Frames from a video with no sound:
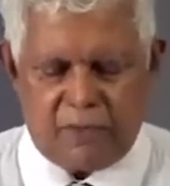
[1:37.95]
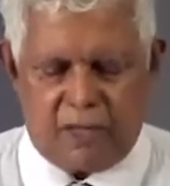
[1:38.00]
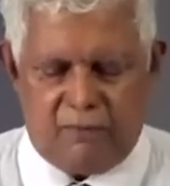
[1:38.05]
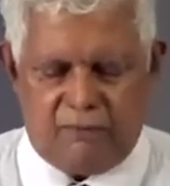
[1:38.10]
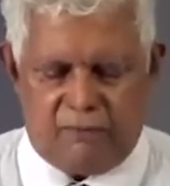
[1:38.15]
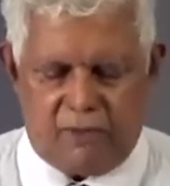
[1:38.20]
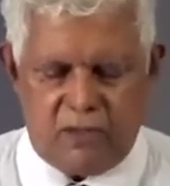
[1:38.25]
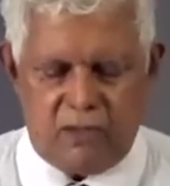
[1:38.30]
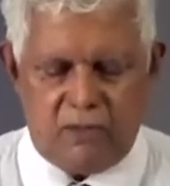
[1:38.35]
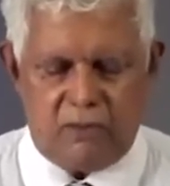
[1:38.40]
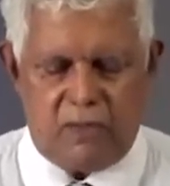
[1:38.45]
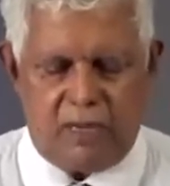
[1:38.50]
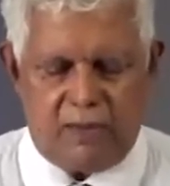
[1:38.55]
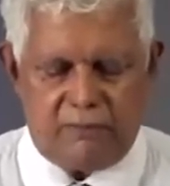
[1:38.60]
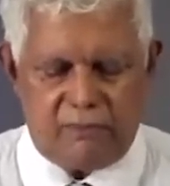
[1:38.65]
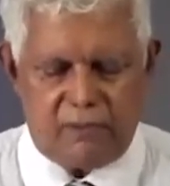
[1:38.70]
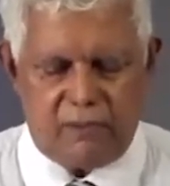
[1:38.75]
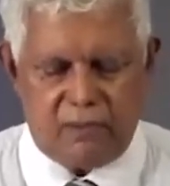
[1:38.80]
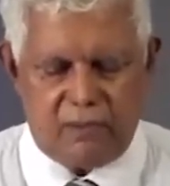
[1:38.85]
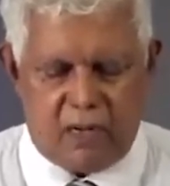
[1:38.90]
For you
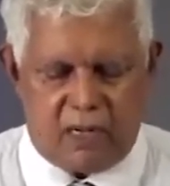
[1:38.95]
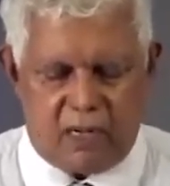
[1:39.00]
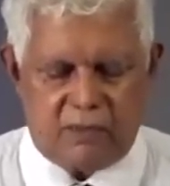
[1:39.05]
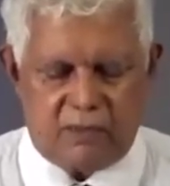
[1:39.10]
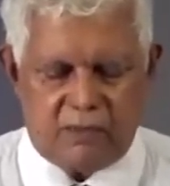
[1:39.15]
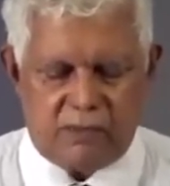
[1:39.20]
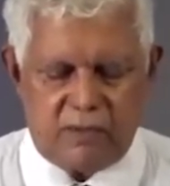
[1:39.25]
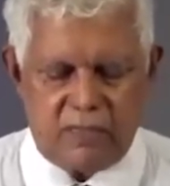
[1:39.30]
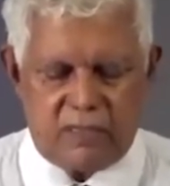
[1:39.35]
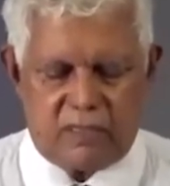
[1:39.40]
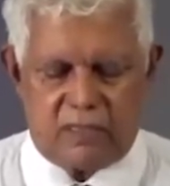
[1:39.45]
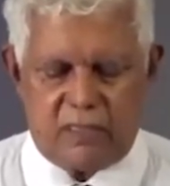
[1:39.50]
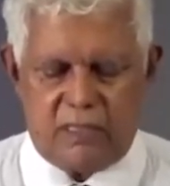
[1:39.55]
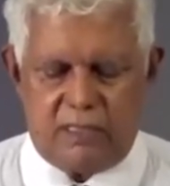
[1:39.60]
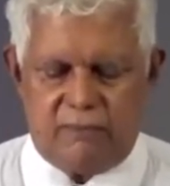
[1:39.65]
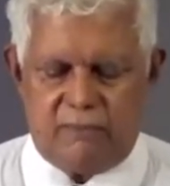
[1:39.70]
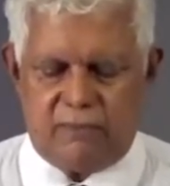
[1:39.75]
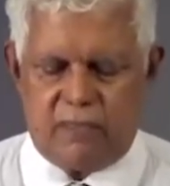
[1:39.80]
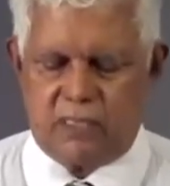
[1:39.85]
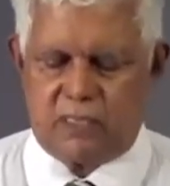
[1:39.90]
have not
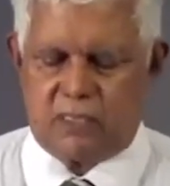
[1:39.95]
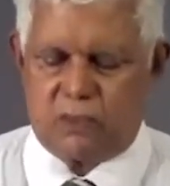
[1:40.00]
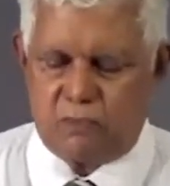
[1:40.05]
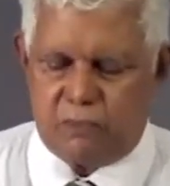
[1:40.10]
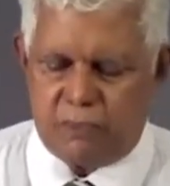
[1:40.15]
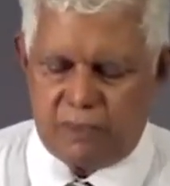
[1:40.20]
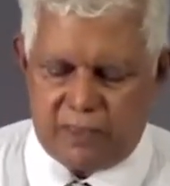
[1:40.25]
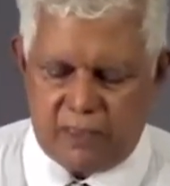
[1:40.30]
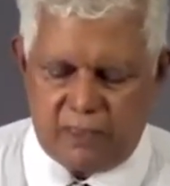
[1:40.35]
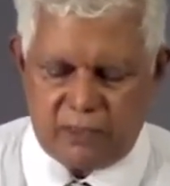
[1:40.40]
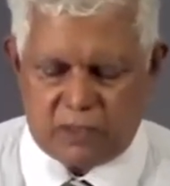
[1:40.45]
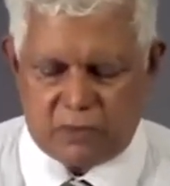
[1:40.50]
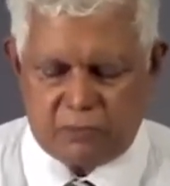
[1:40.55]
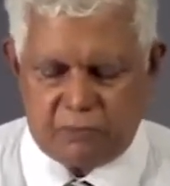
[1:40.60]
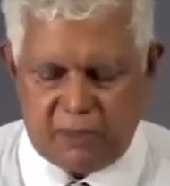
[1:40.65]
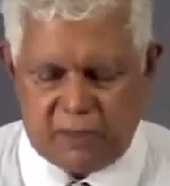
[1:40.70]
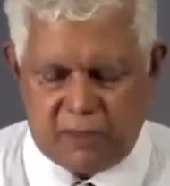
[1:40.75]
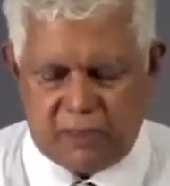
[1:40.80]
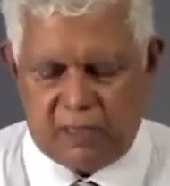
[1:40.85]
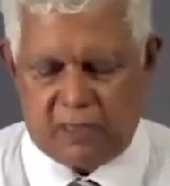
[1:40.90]
received a
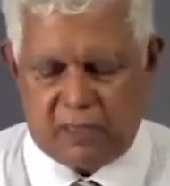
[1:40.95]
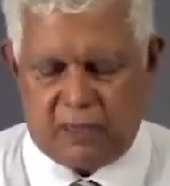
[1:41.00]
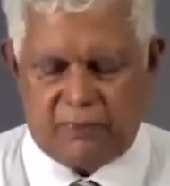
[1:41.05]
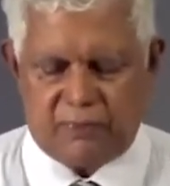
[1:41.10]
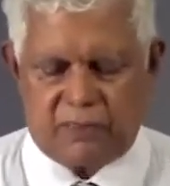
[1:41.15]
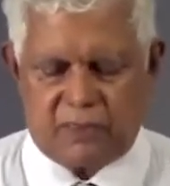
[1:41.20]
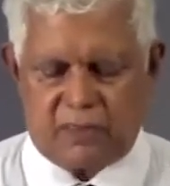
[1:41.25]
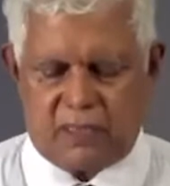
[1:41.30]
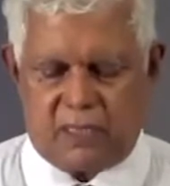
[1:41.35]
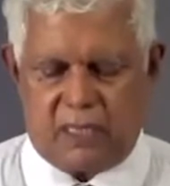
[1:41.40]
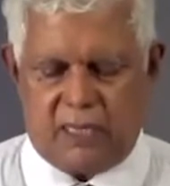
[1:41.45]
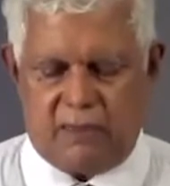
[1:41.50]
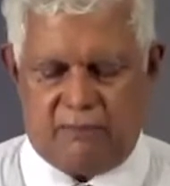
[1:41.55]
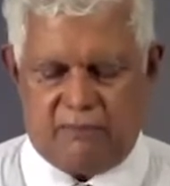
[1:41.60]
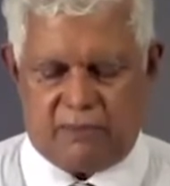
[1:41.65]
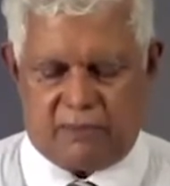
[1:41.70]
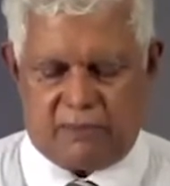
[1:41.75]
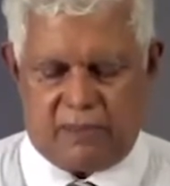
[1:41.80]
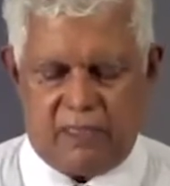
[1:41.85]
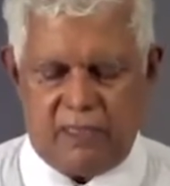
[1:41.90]
spirit of
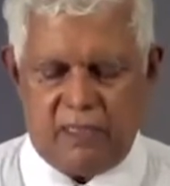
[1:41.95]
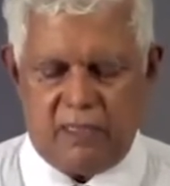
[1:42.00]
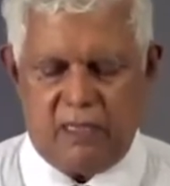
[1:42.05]
slavery